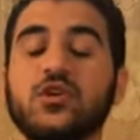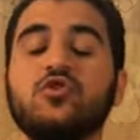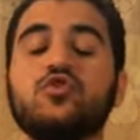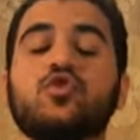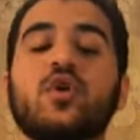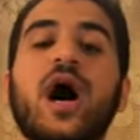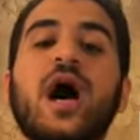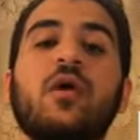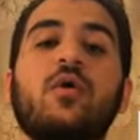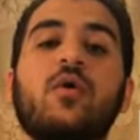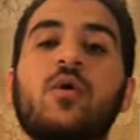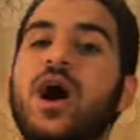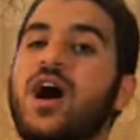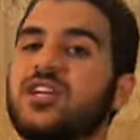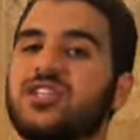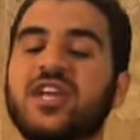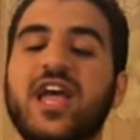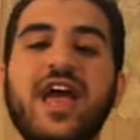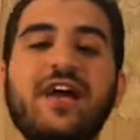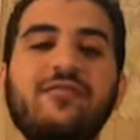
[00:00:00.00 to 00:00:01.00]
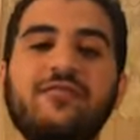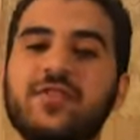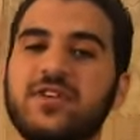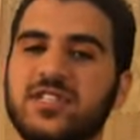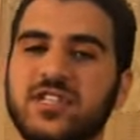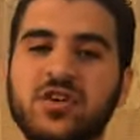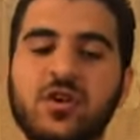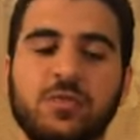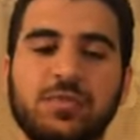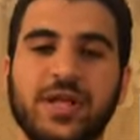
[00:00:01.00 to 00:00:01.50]
So I will wash every
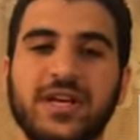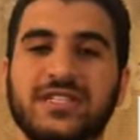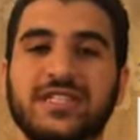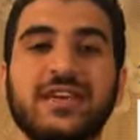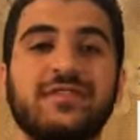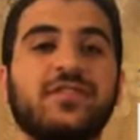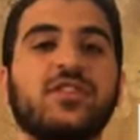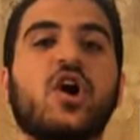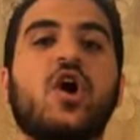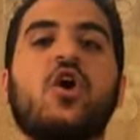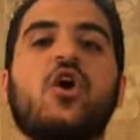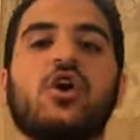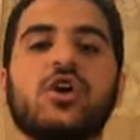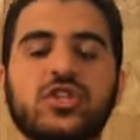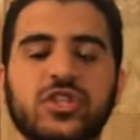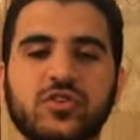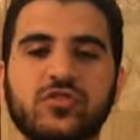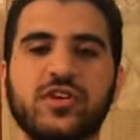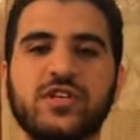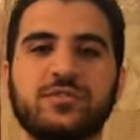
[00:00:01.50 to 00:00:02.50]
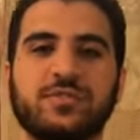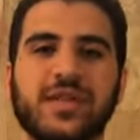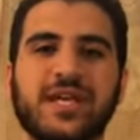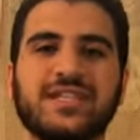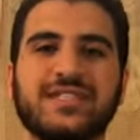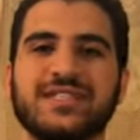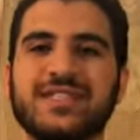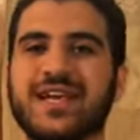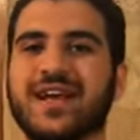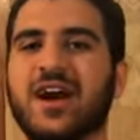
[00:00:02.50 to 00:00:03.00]
single place, even the hard to reach
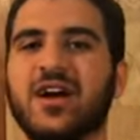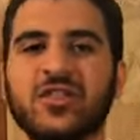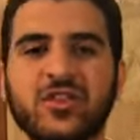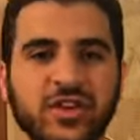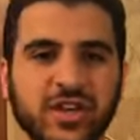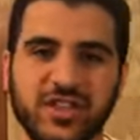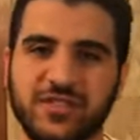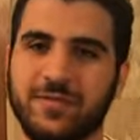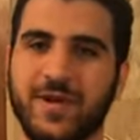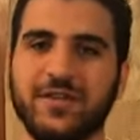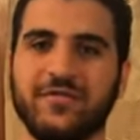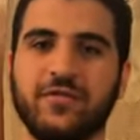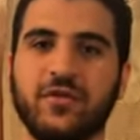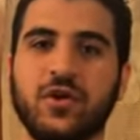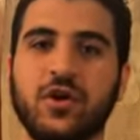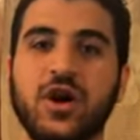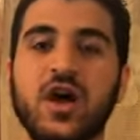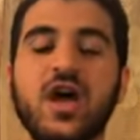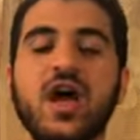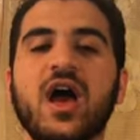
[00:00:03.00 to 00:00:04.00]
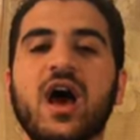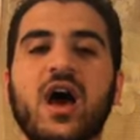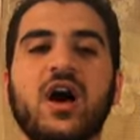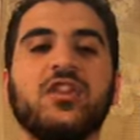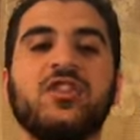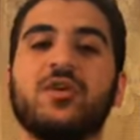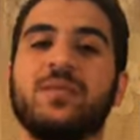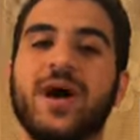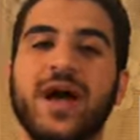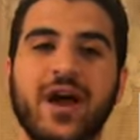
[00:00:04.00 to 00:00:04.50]
places like underneath my foot,
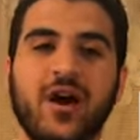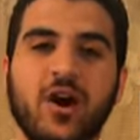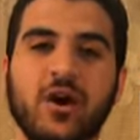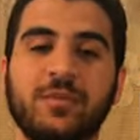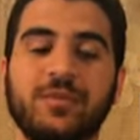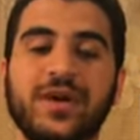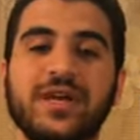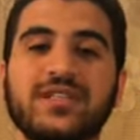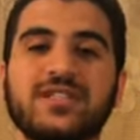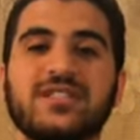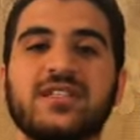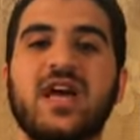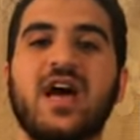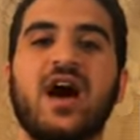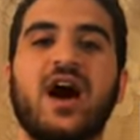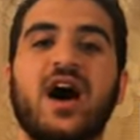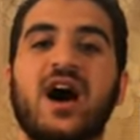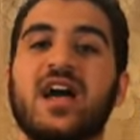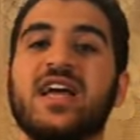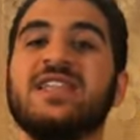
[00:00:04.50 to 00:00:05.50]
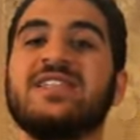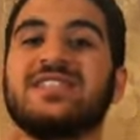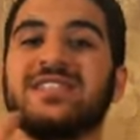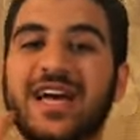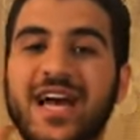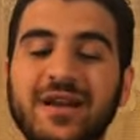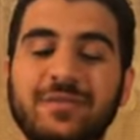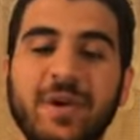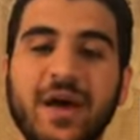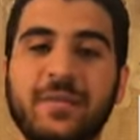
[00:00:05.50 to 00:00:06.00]
under my armpits,
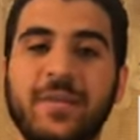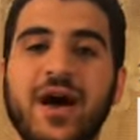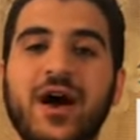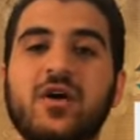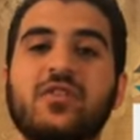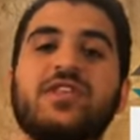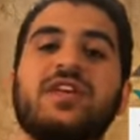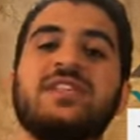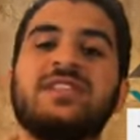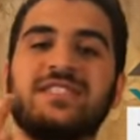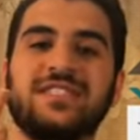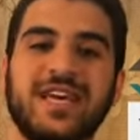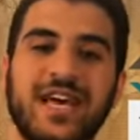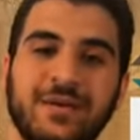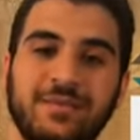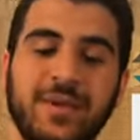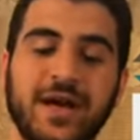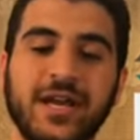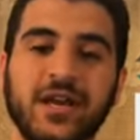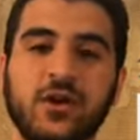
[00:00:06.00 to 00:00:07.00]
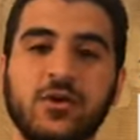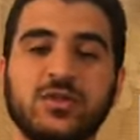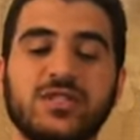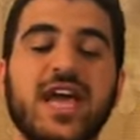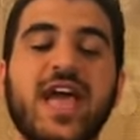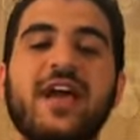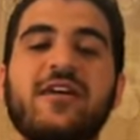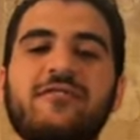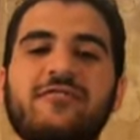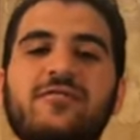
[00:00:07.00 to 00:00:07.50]
inside my mouth, inside my nose.
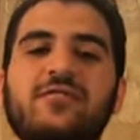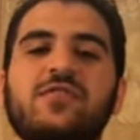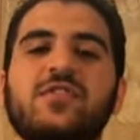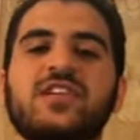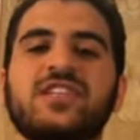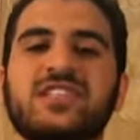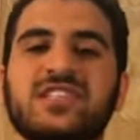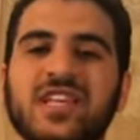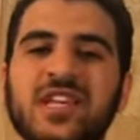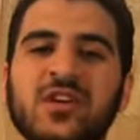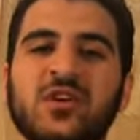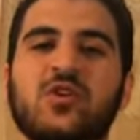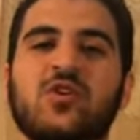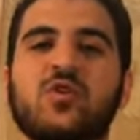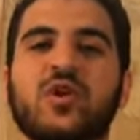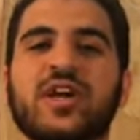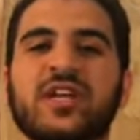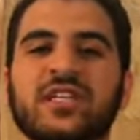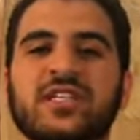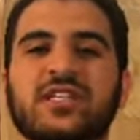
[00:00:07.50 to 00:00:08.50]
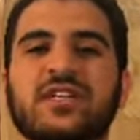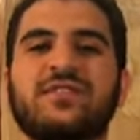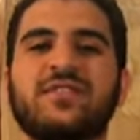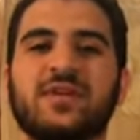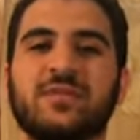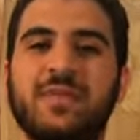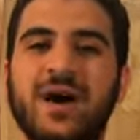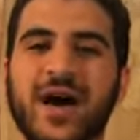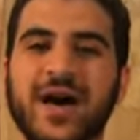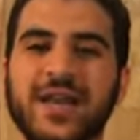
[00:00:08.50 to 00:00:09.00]
Every single inch of the
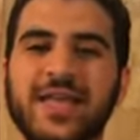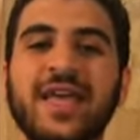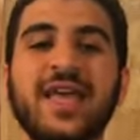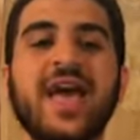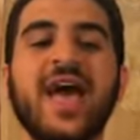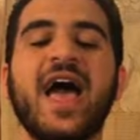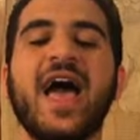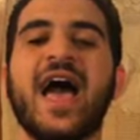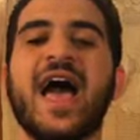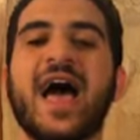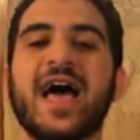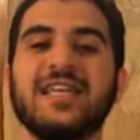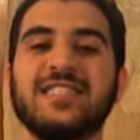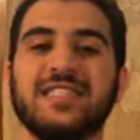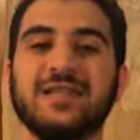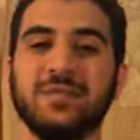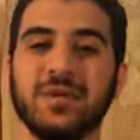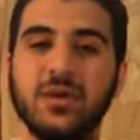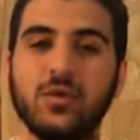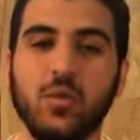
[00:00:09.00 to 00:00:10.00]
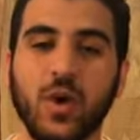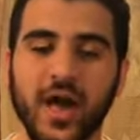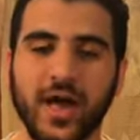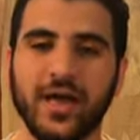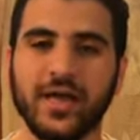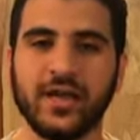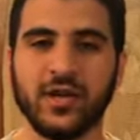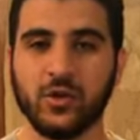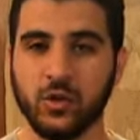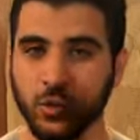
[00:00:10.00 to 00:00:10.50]
body has to be wet,
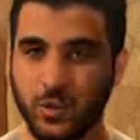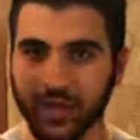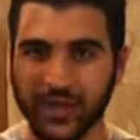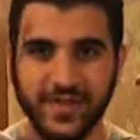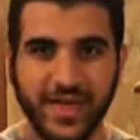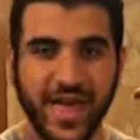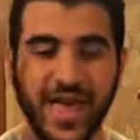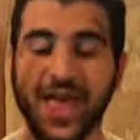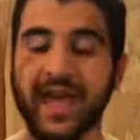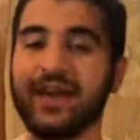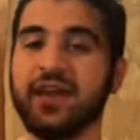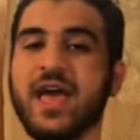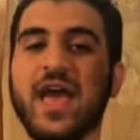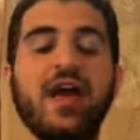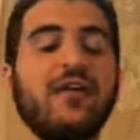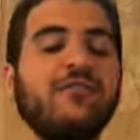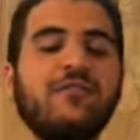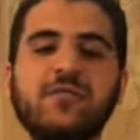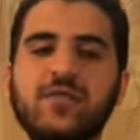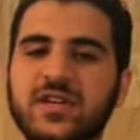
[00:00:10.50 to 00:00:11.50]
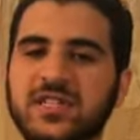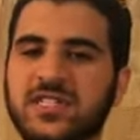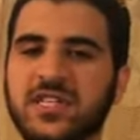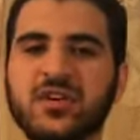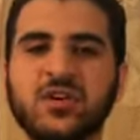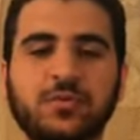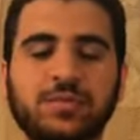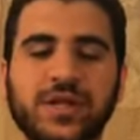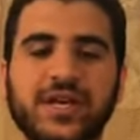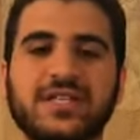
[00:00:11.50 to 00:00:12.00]
including the head, every
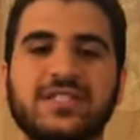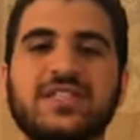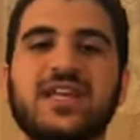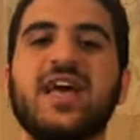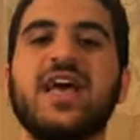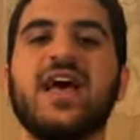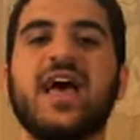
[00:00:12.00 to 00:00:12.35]
single place.